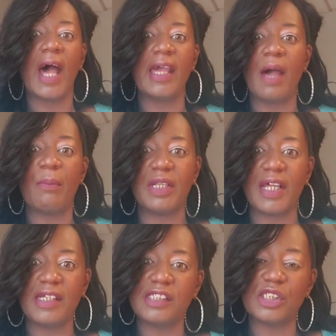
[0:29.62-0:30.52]
I am a
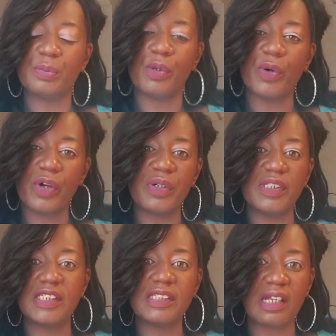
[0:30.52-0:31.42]
licensed broker
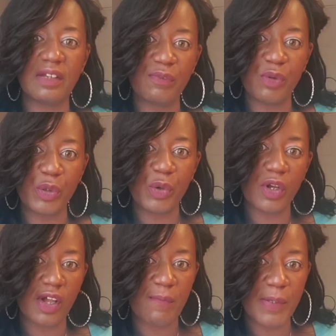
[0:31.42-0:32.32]
in the state of New
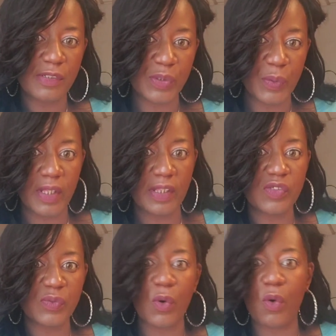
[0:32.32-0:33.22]
York. I've been doing
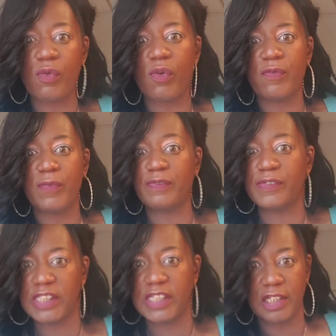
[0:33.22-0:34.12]
this for over
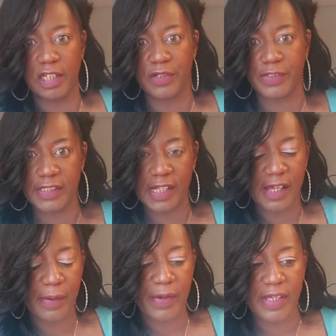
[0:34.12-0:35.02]
15 years
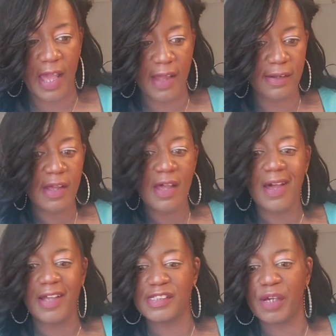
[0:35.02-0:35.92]
now. Again,
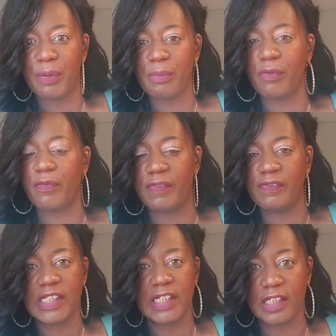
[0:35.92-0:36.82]
I tell people
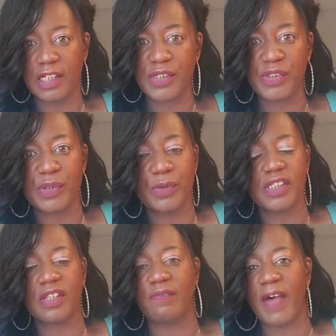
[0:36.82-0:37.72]
15 years due
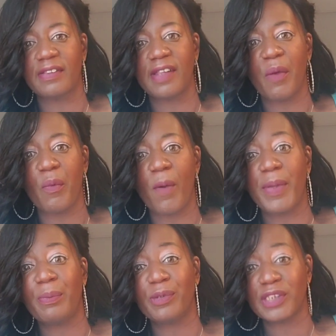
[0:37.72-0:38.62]
to the fact that I
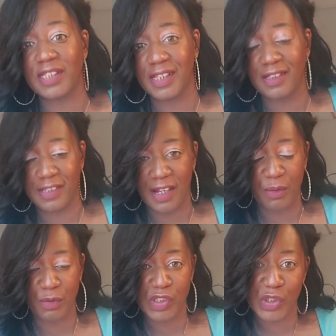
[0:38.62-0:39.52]
want people to think that
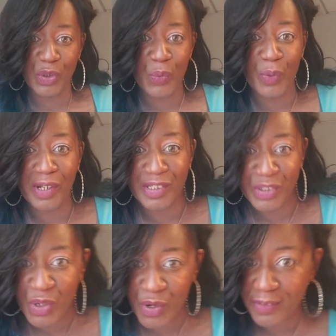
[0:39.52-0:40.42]
I was two when I
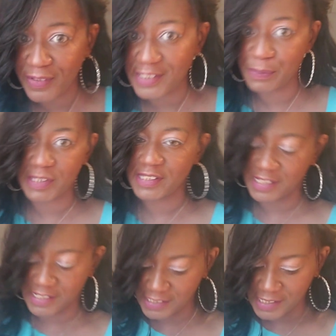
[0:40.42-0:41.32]
started this
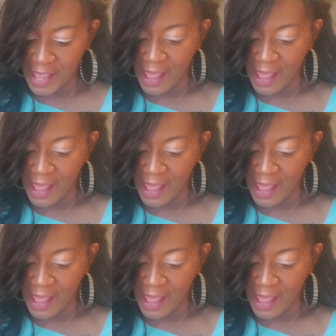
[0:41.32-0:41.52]
business.